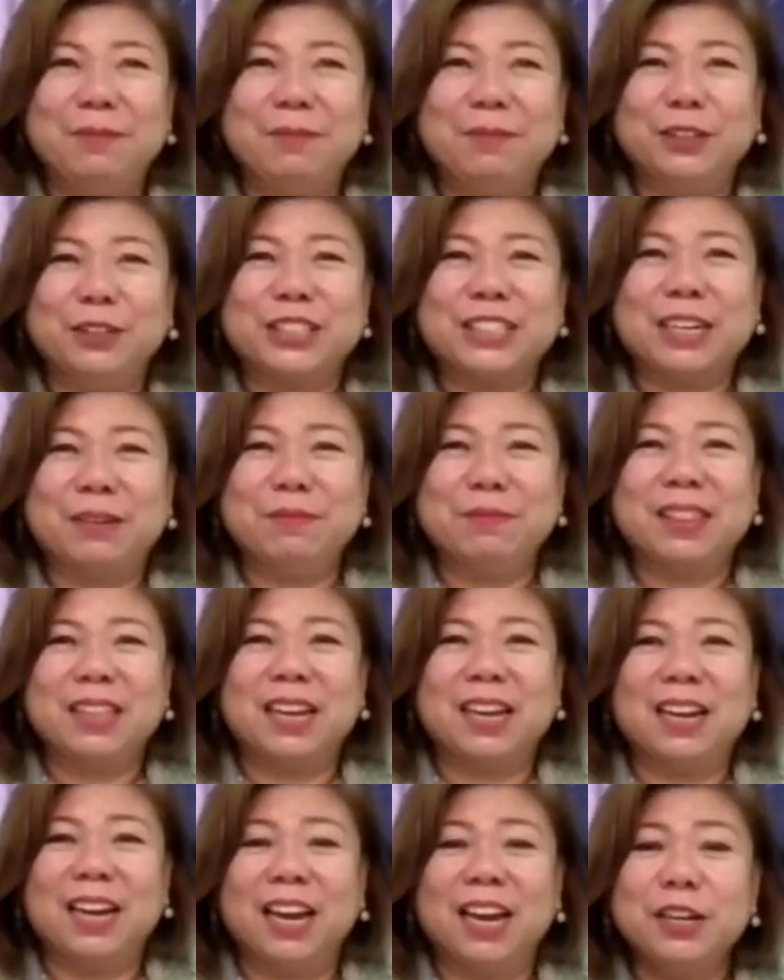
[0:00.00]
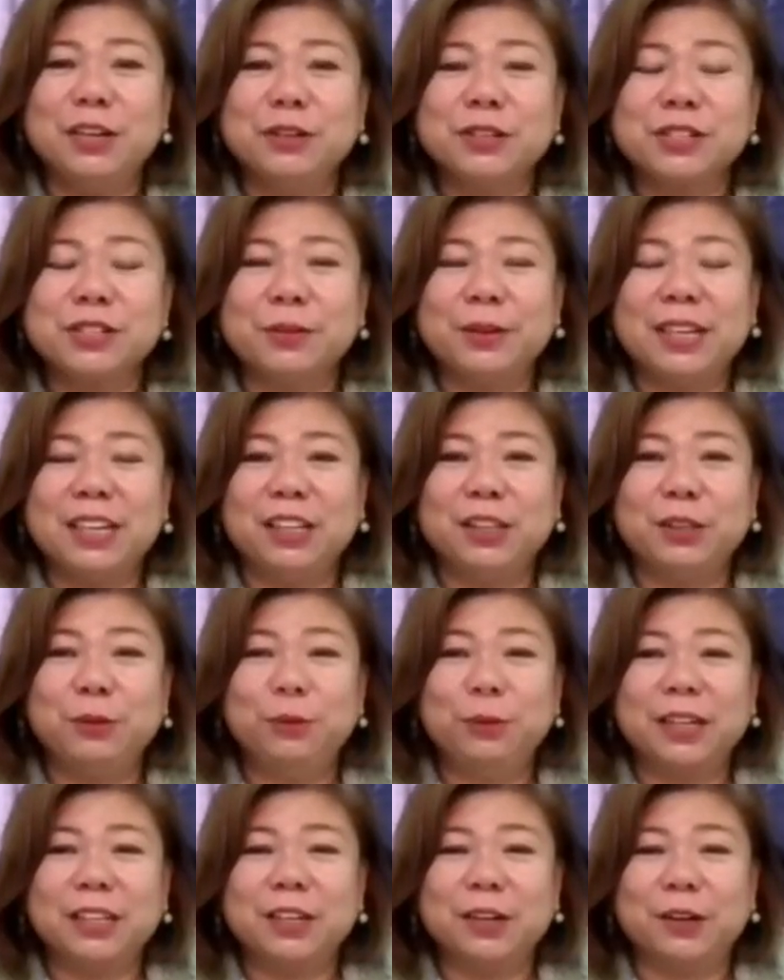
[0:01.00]
about something, I usually
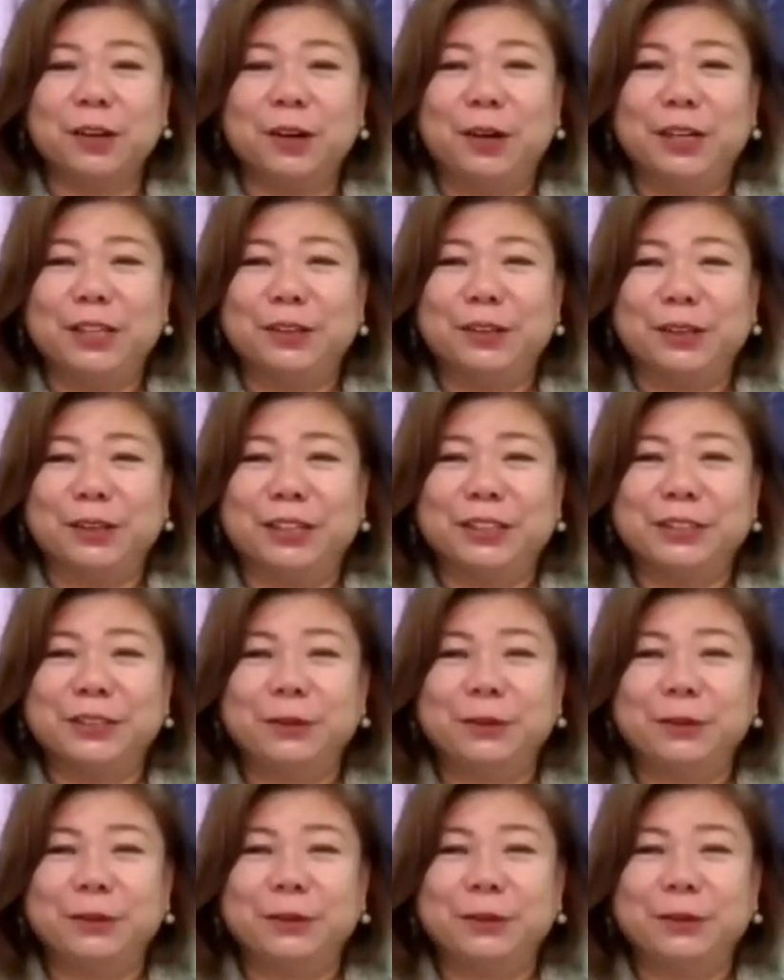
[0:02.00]
do it, Your Honor.